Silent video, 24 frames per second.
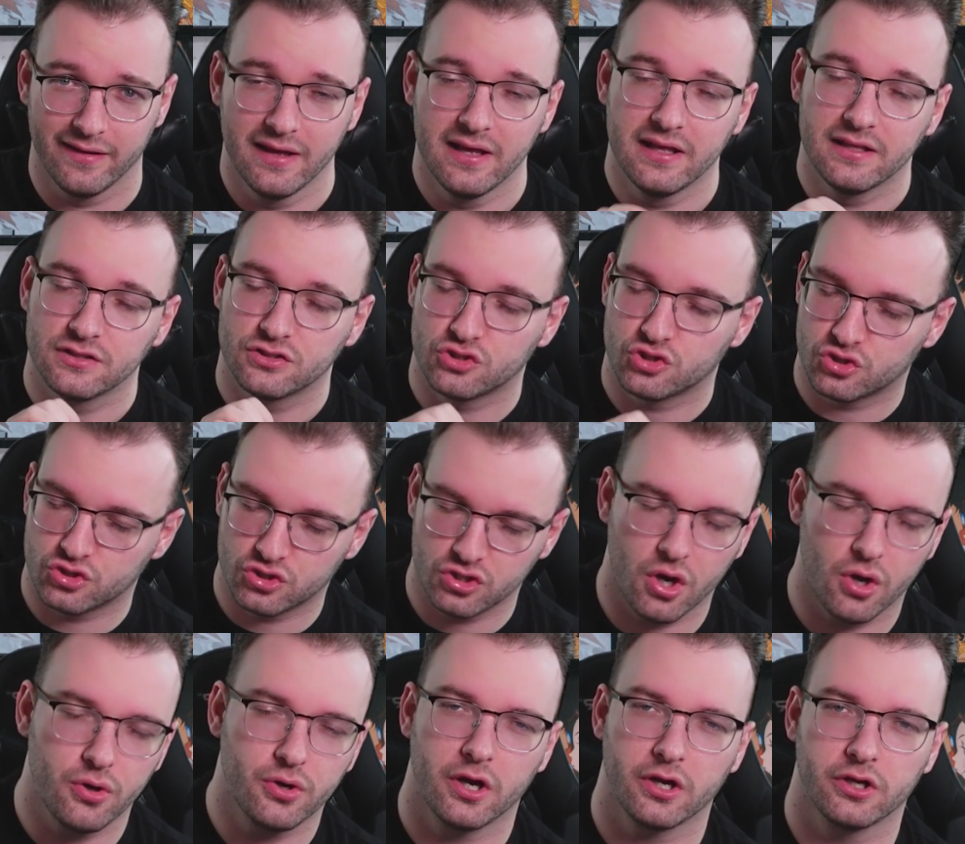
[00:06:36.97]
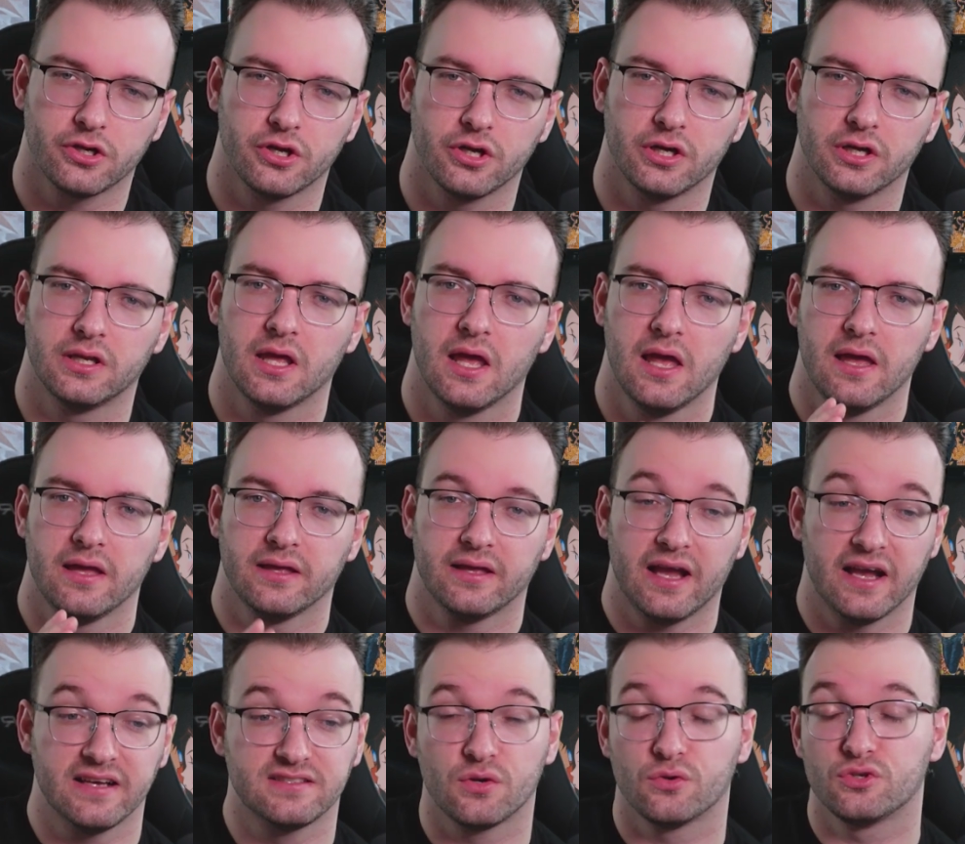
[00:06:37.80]
So darn good.
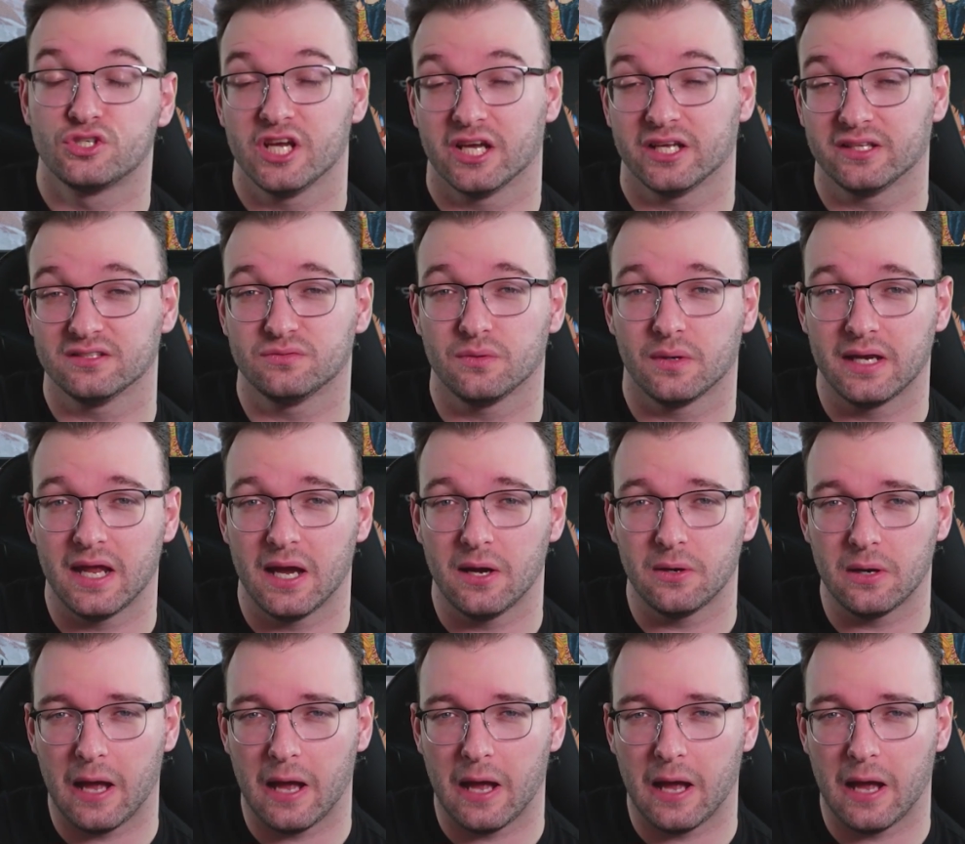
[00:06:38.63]
Guys, check this one out.